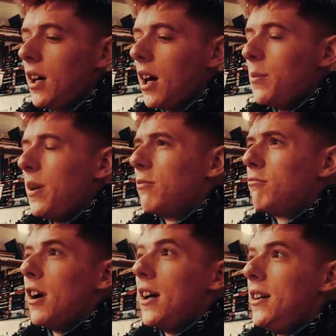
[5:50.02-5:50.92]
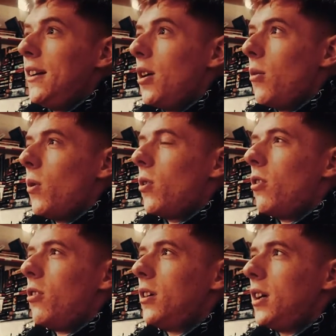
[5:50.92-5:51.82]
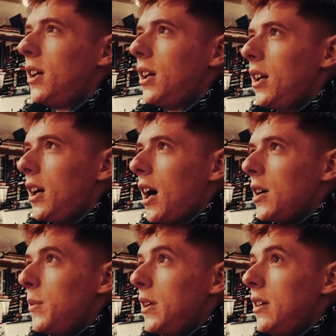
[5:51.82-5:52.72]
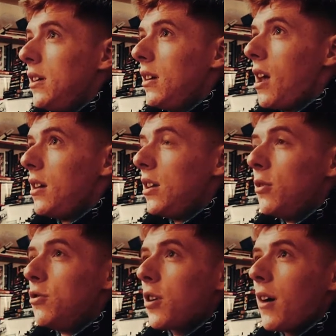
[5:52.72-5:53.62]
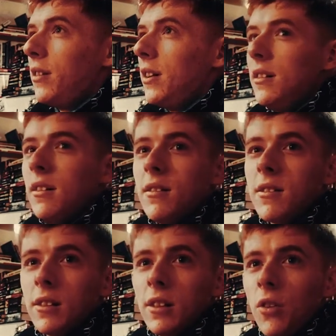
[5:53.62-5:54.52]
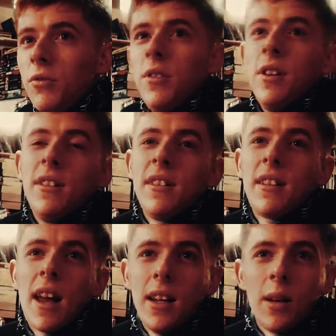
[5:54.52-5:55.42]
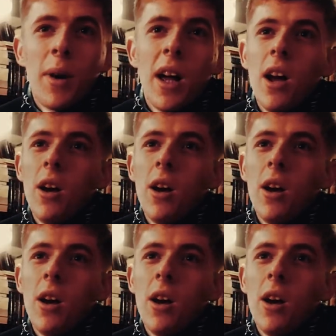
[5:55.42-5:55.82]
I'd be on radio, or I'd be, you know, traveling to London and staying on my